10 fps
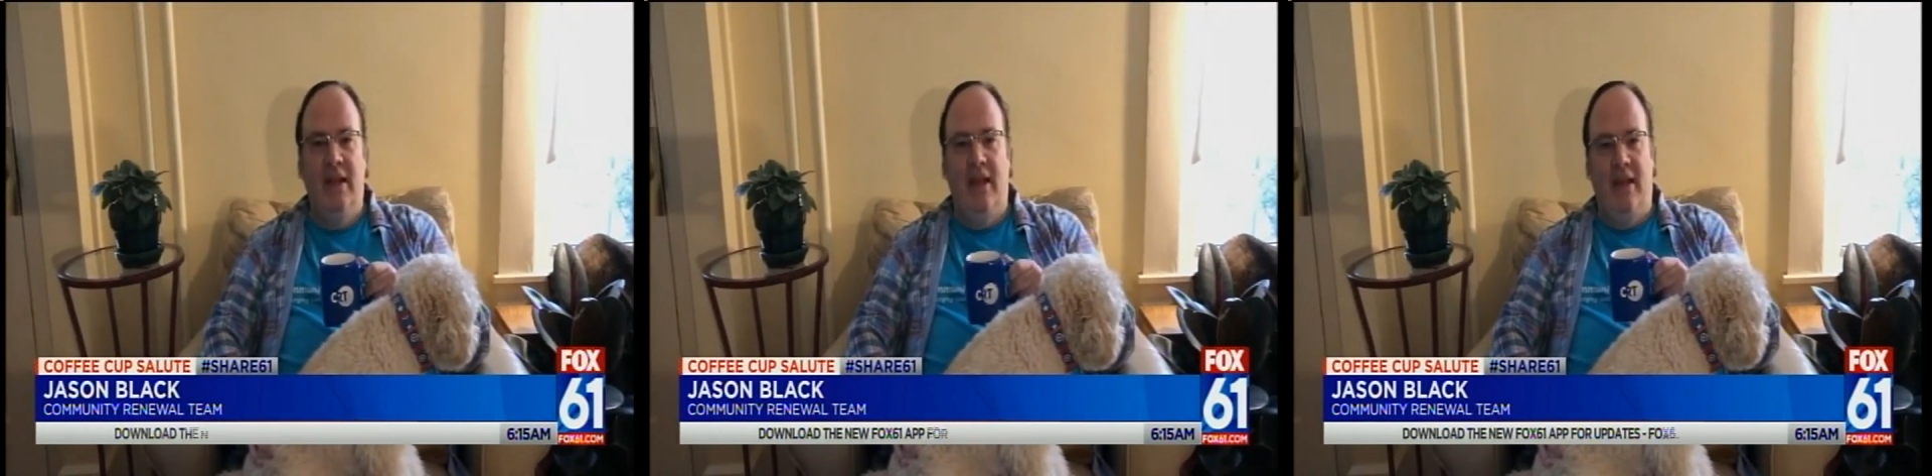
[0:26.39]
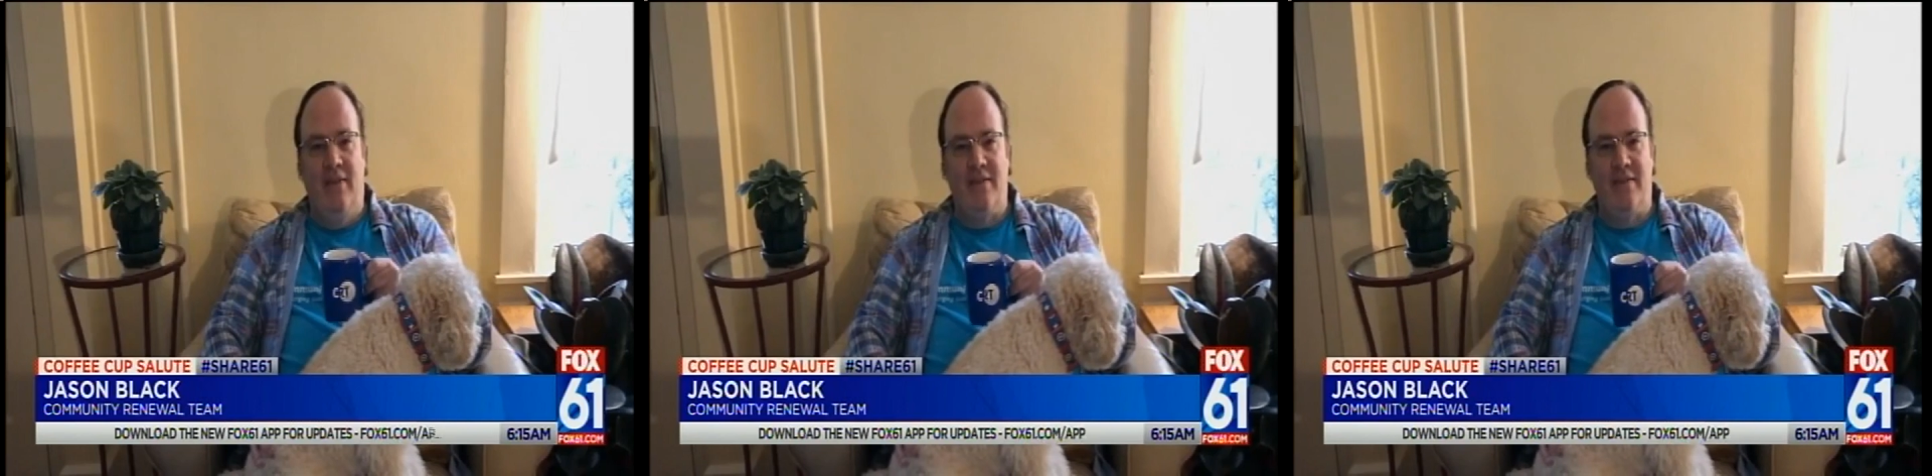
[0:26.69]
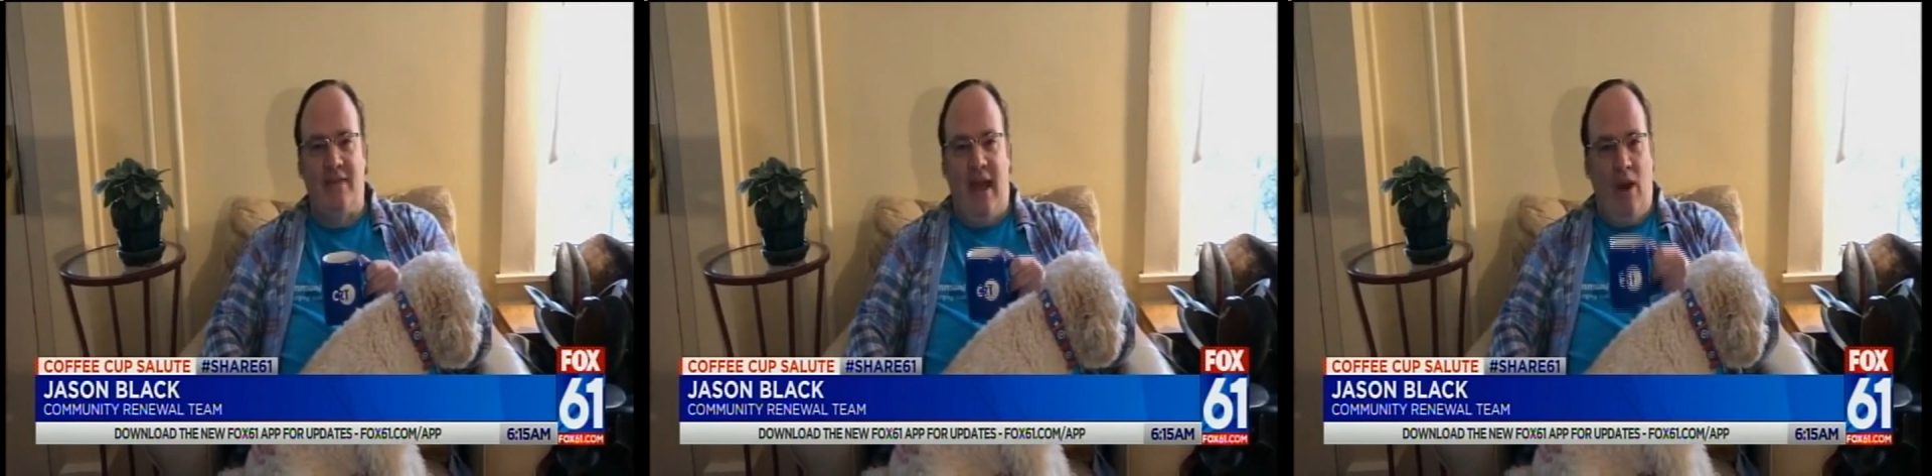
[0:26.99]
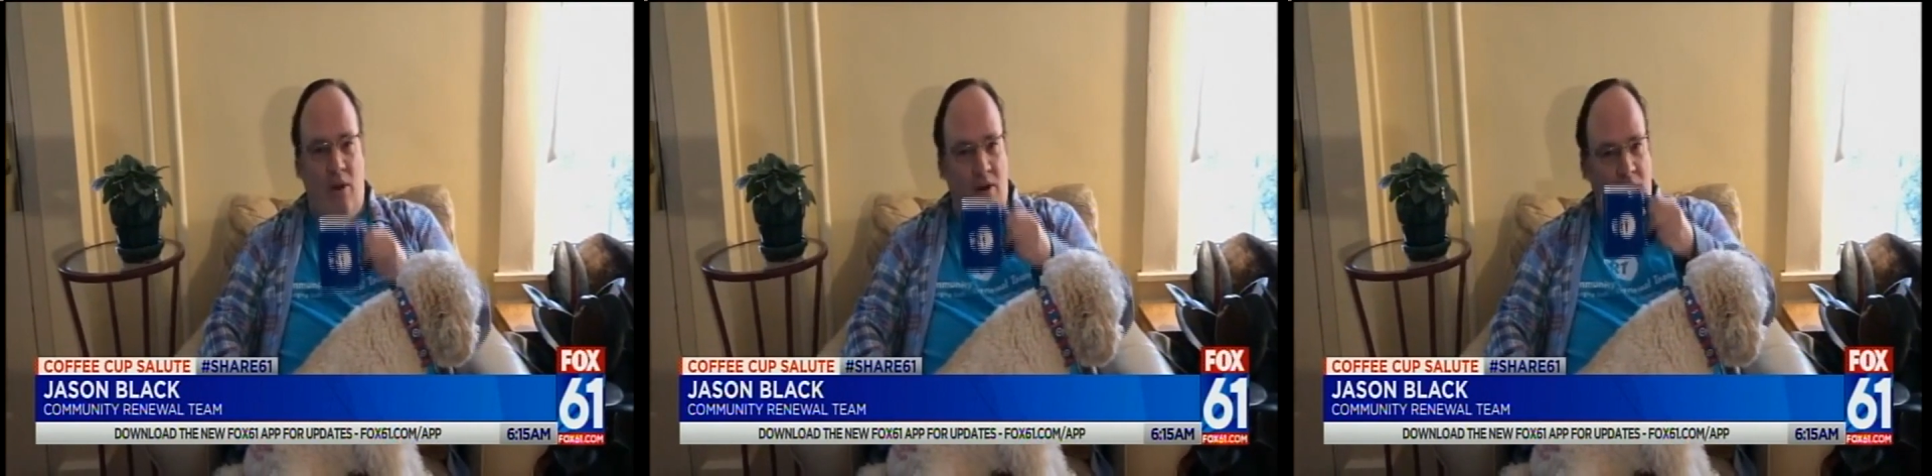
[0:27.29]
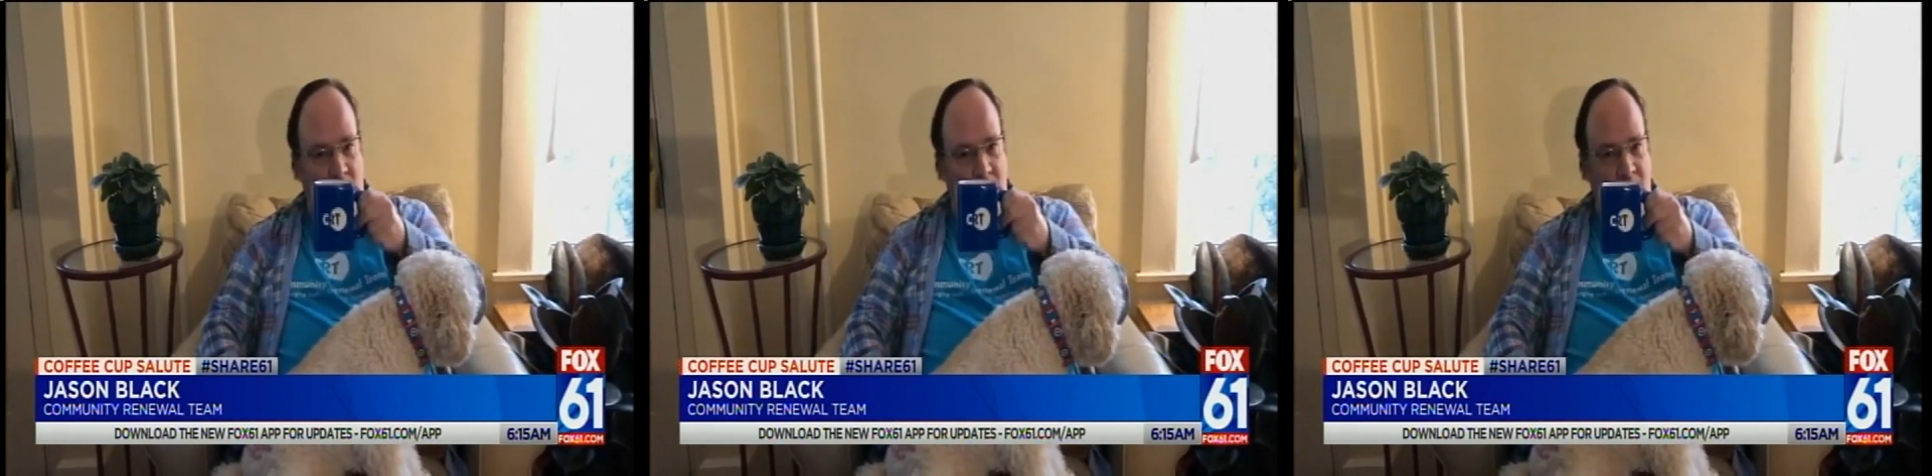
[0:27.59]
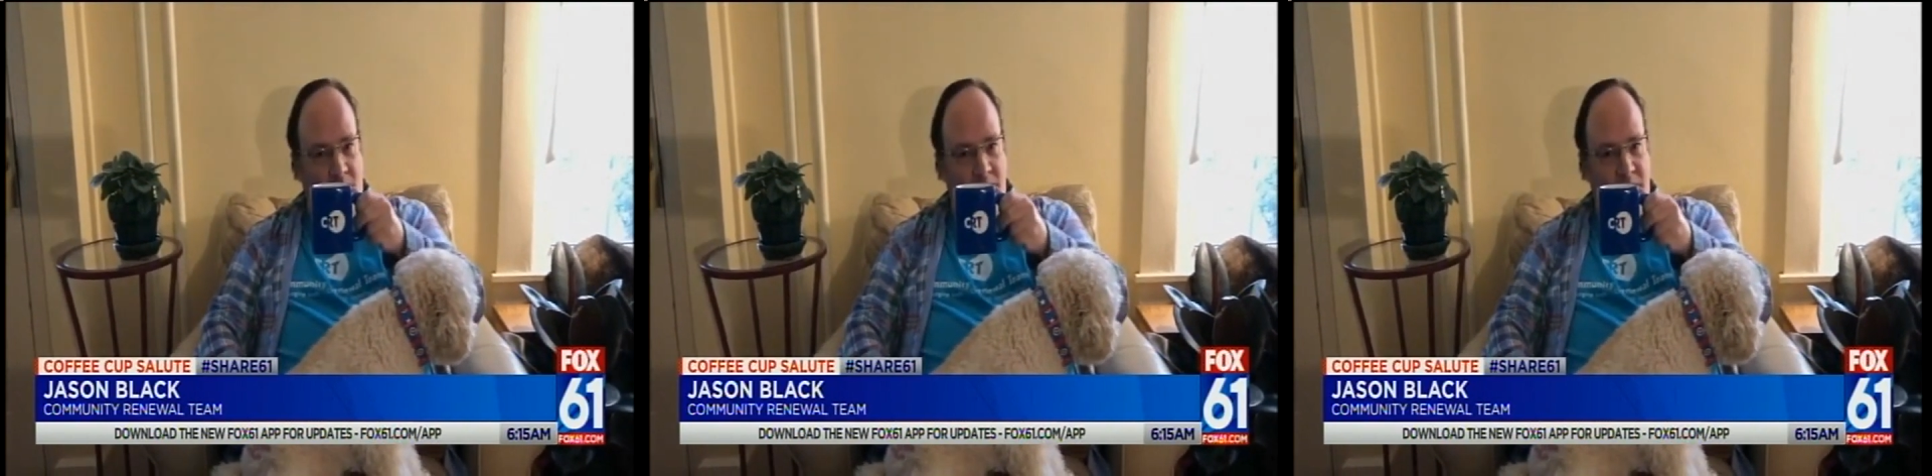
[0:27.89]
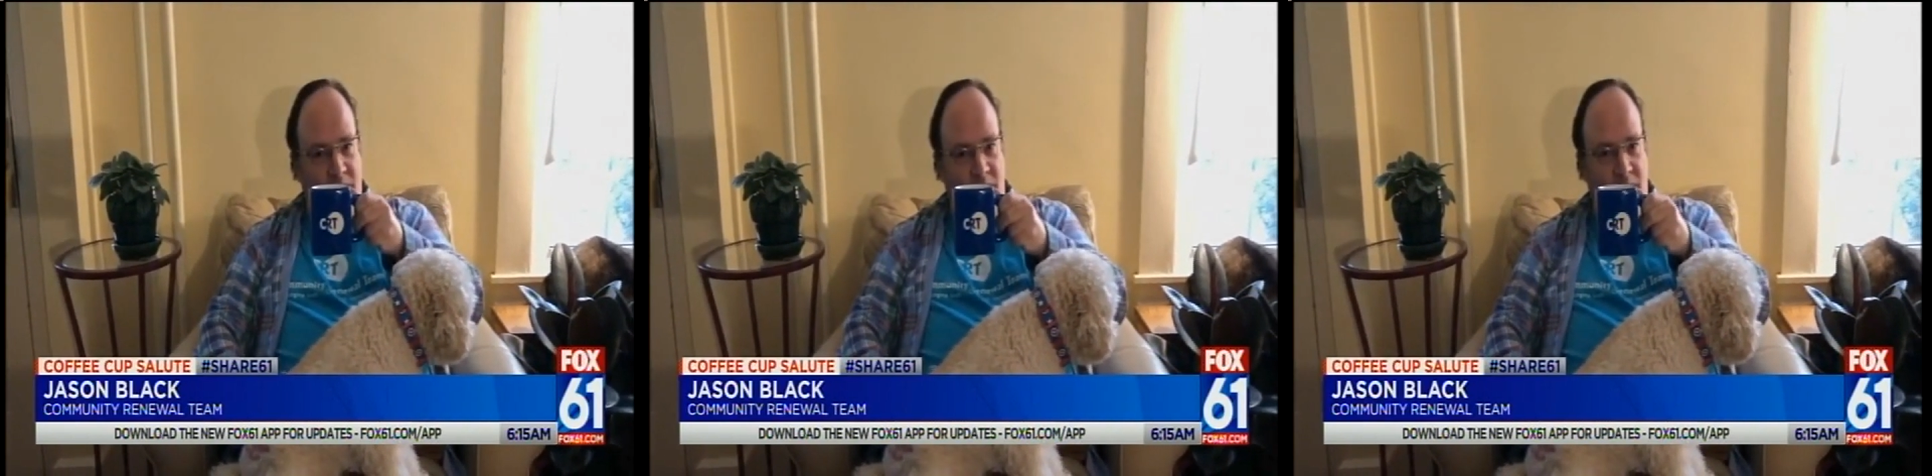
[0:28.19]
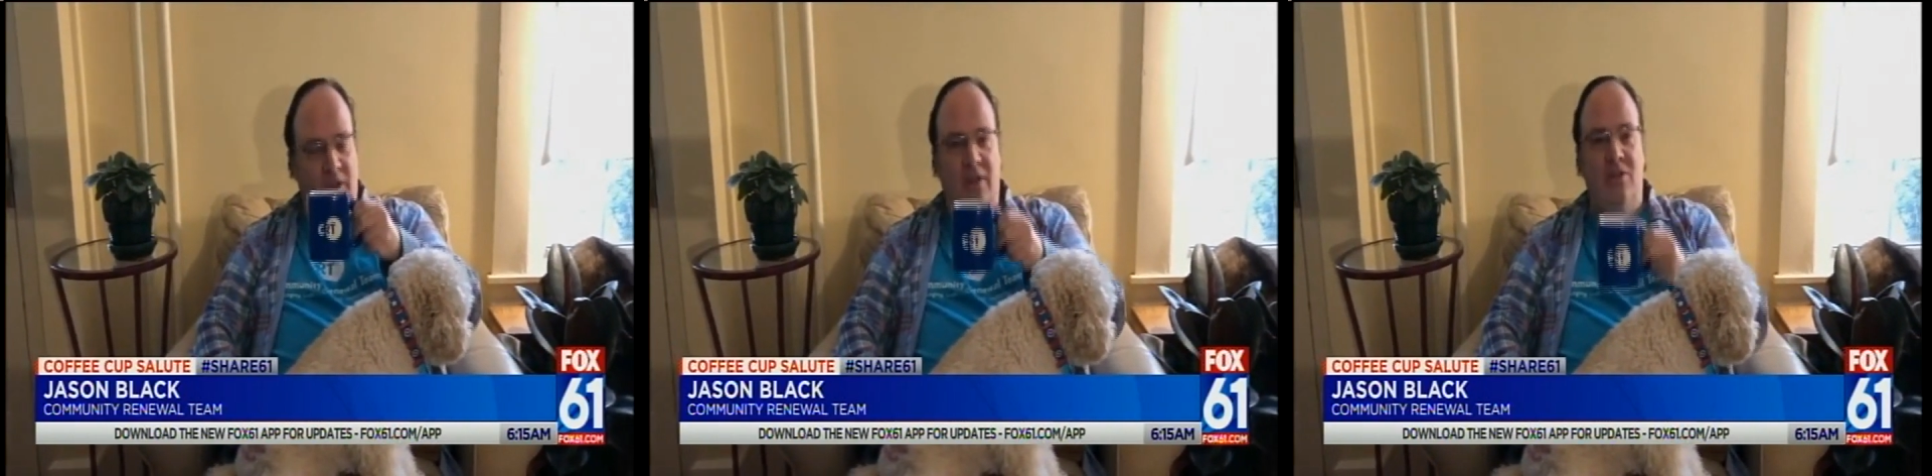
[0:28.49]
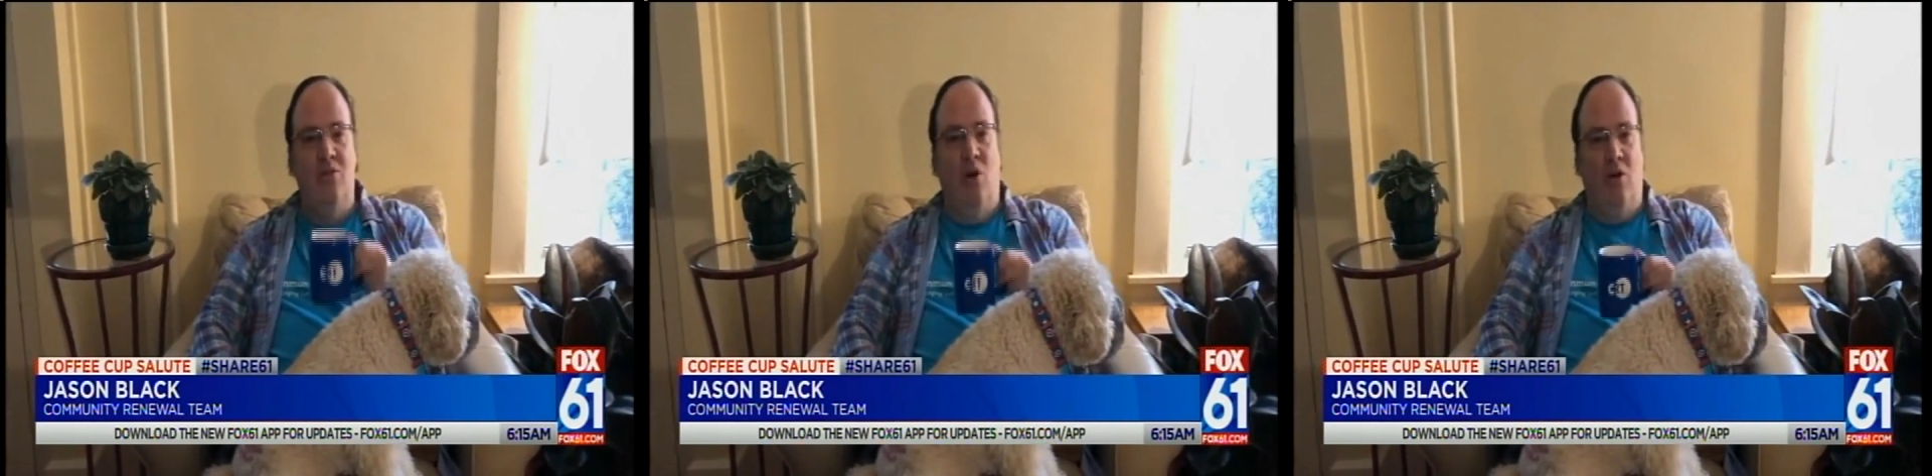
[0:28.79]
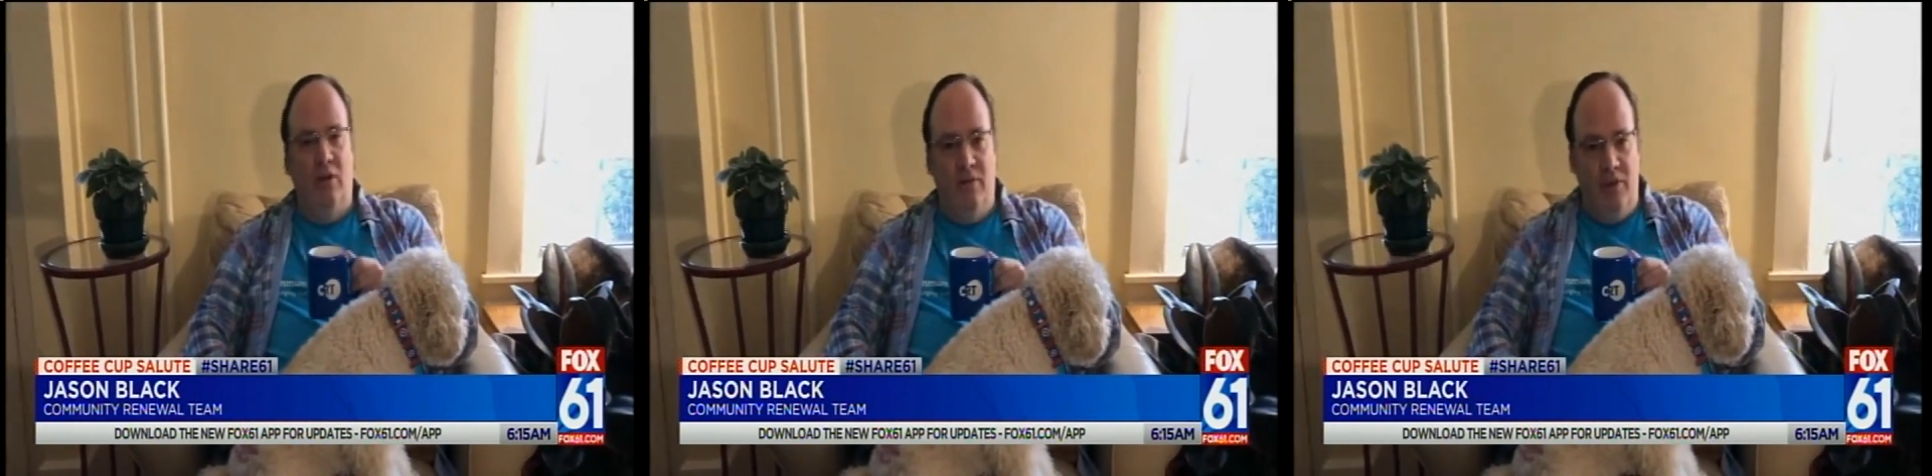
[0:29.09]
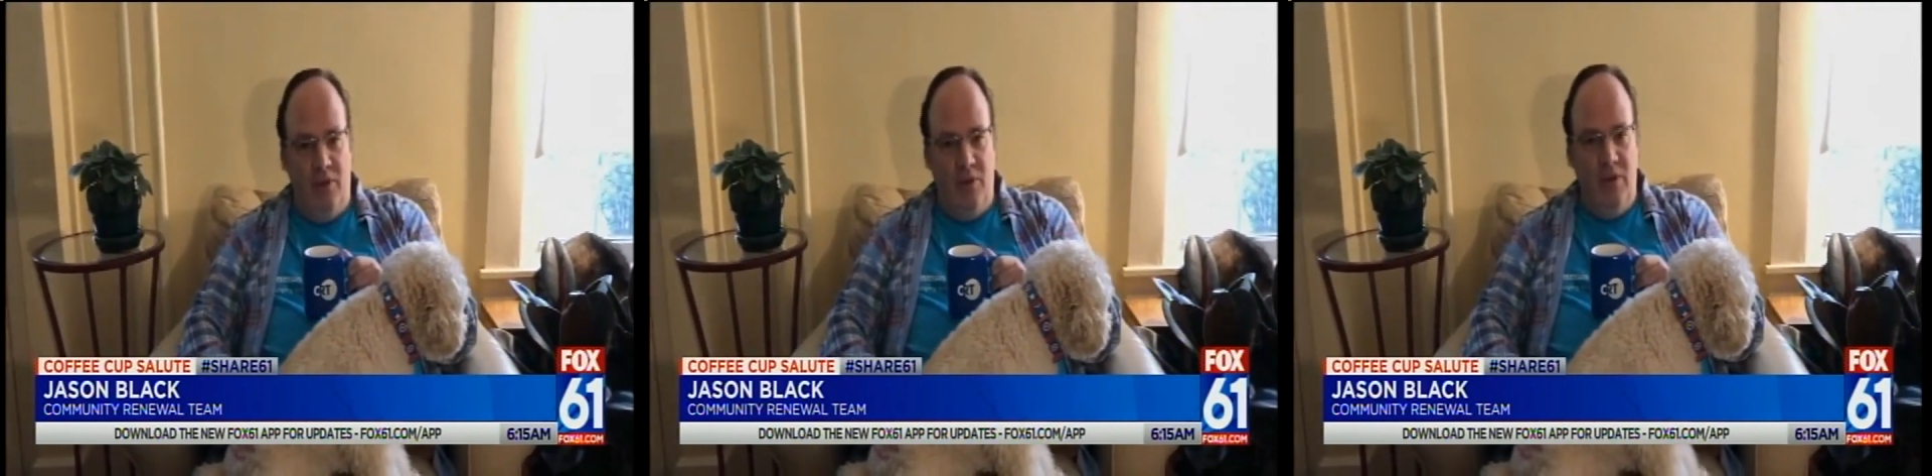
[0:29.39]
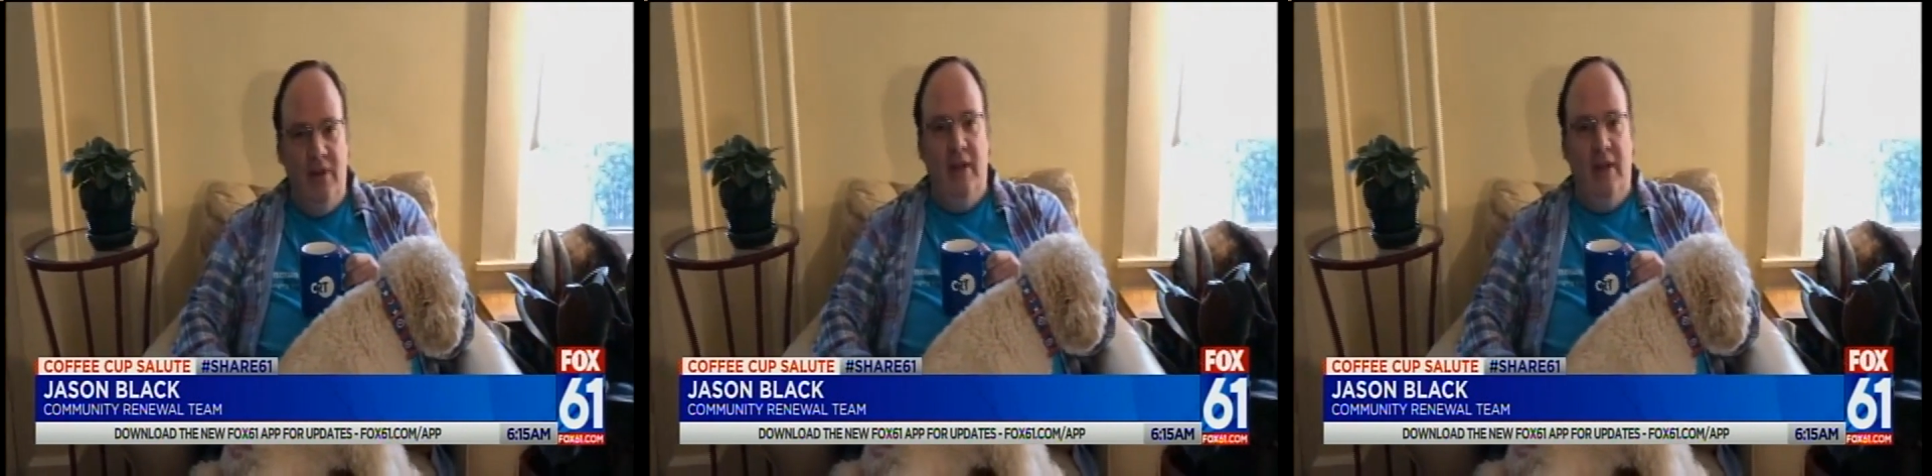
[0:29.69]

and this is our coffee cup salute to all of you.